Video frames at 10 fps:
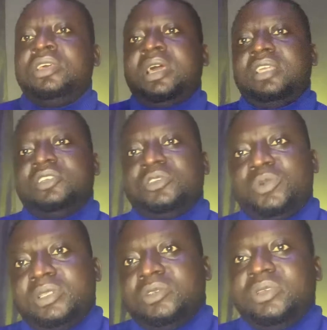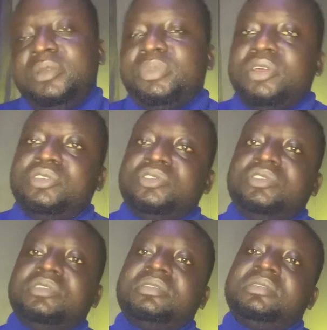I just want to implore you to
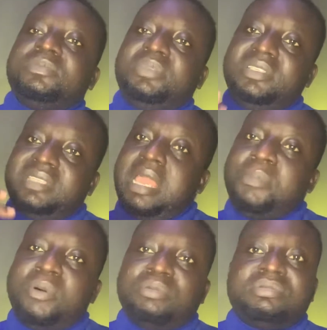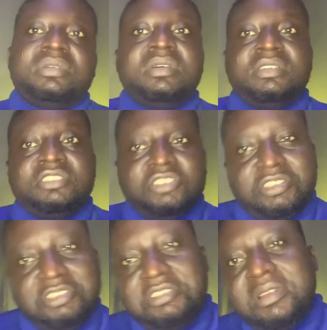just please help us
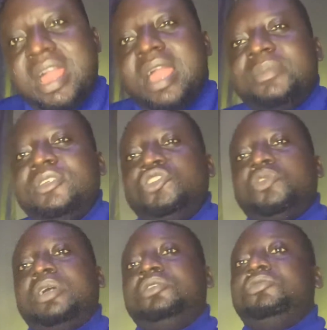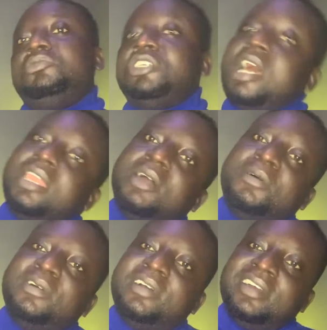subscribe into our YouTube channel.
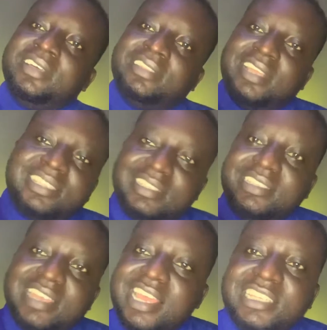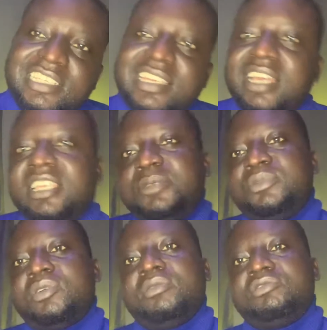That is the engine that keeps
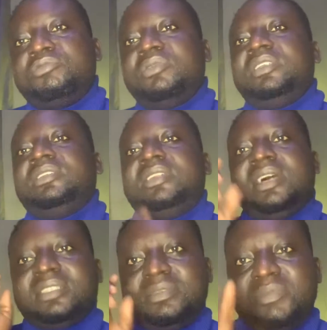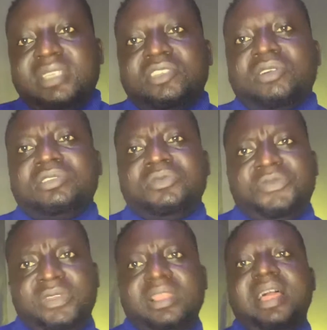us running. That makes us to
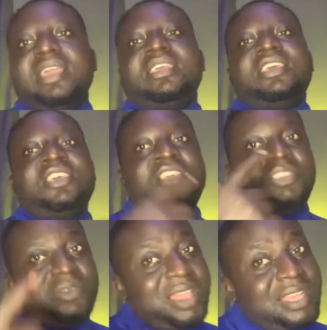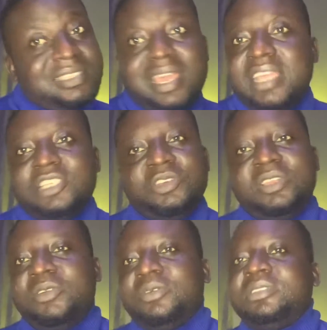feel like you guys are enjoying
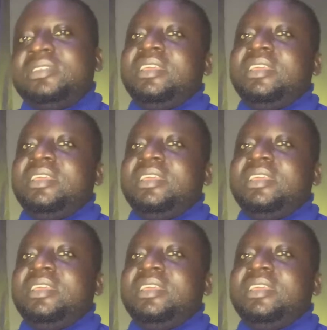us